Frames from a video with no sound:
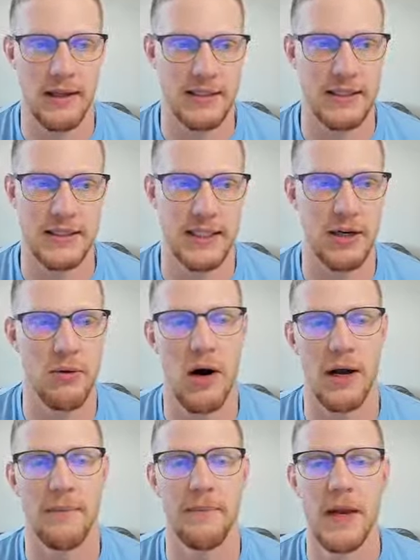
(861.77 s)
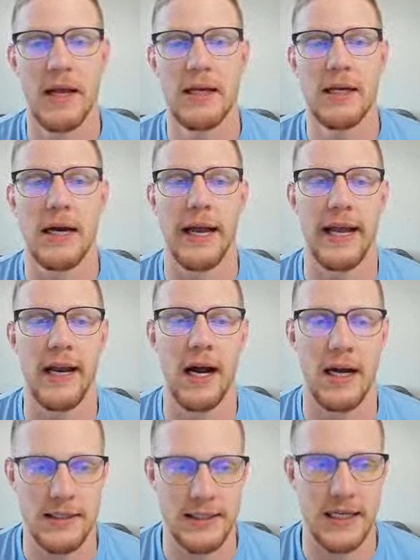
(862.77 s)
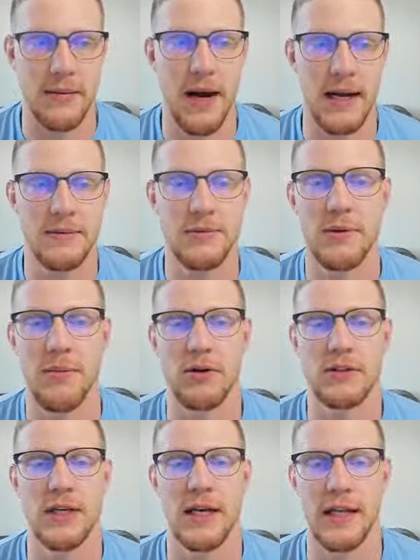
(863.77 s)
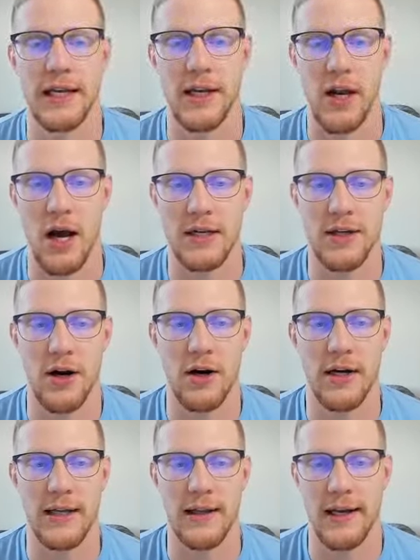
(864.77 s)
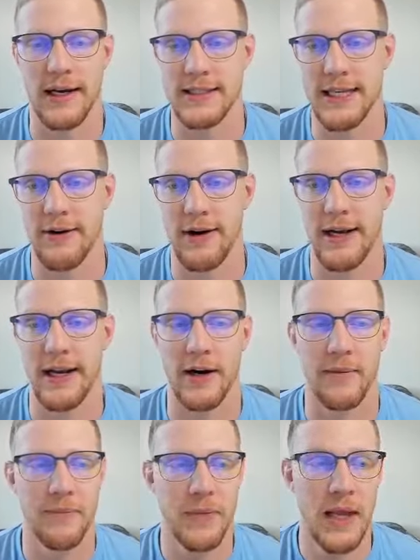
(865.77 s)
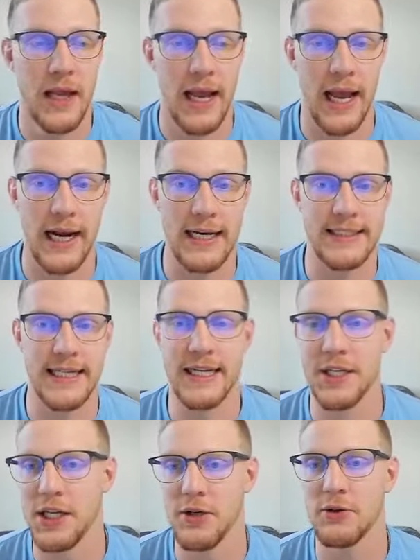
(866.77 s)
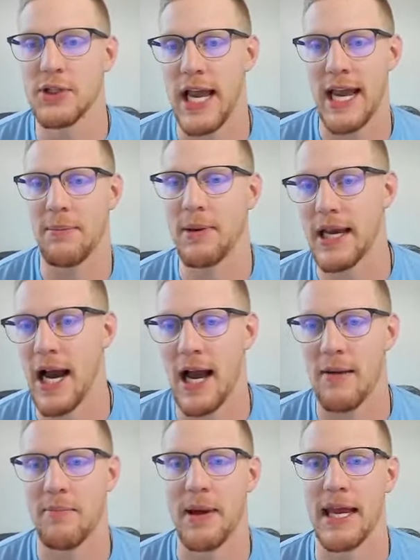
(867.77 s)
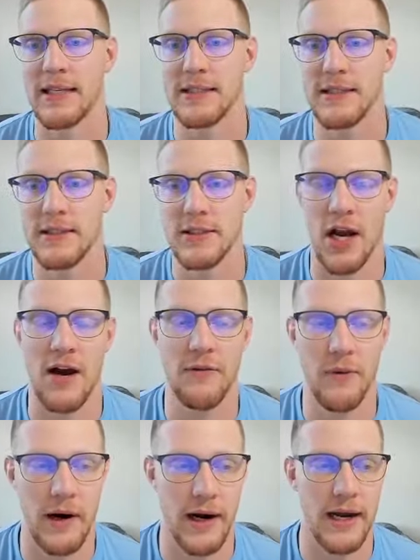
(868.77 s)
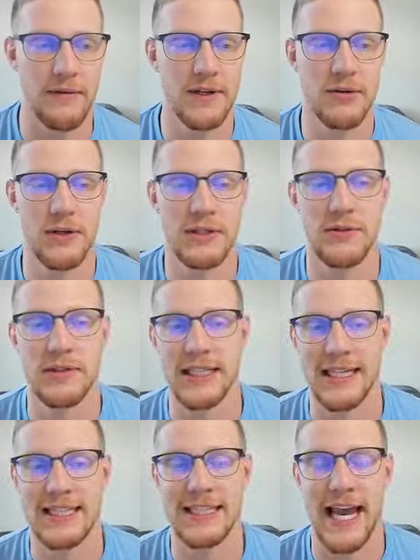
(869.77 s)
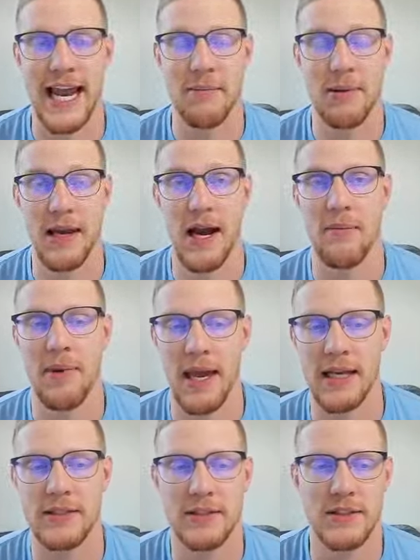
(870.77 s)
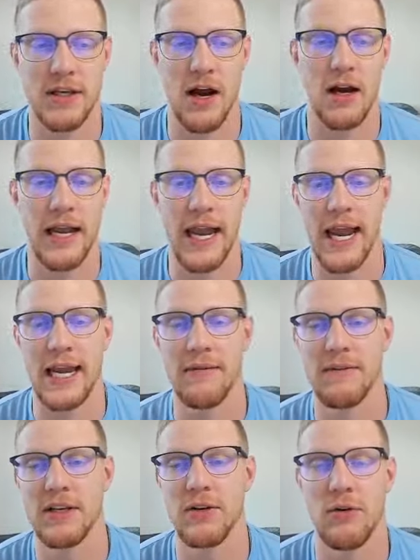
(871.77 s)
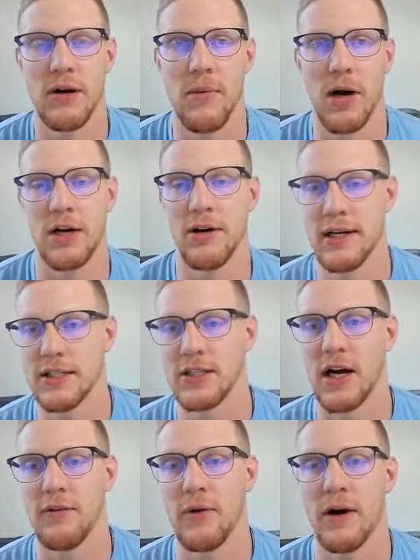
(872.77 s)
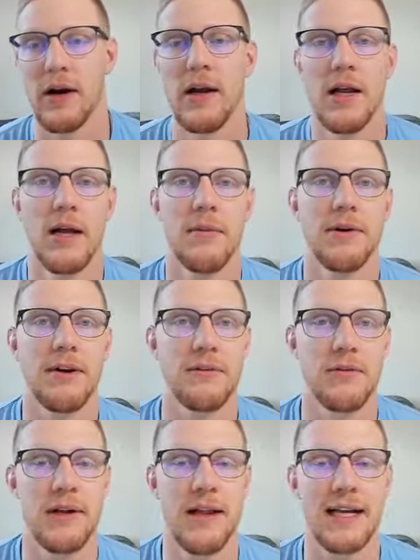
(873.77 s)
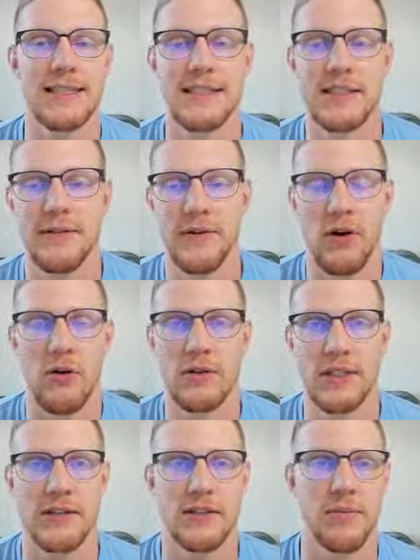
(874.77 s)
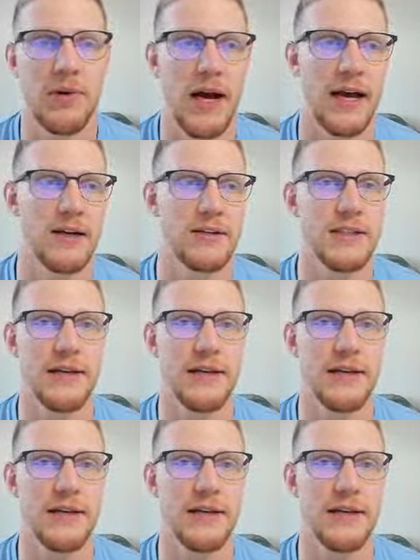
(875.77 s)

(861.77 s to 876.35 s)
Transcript: list a single one. And uh, some items were most likely not targeted, like I say right here. And I did use API-based software. Inventory Source is API-based stock and inventory monitoring software. But you have to realize this is for wholesale suppliers.